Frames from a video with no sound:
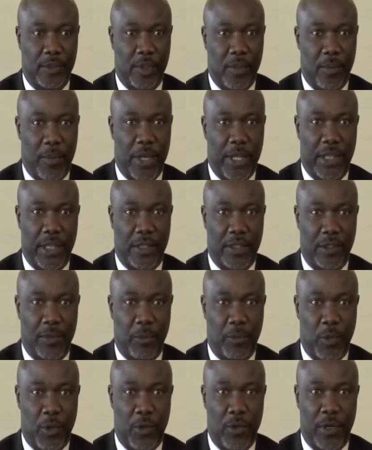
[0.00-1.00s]
make this
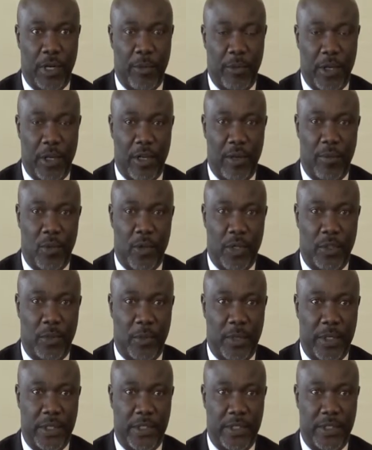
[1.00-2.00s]
program a lot more
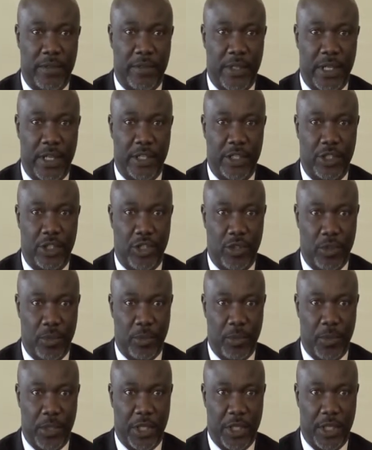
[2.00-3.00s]
expensive than it
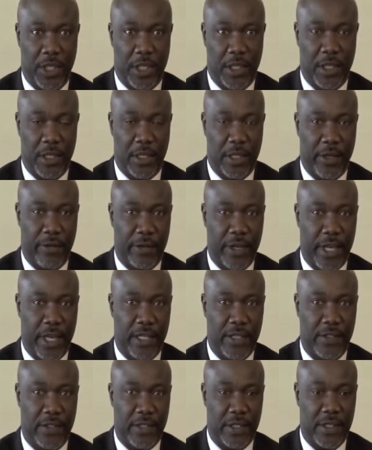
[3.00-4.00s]
should be in a lot of
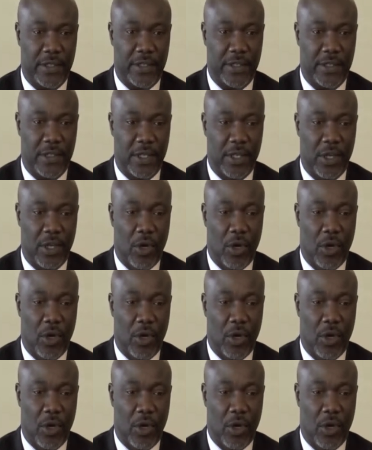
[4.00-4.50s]
cases.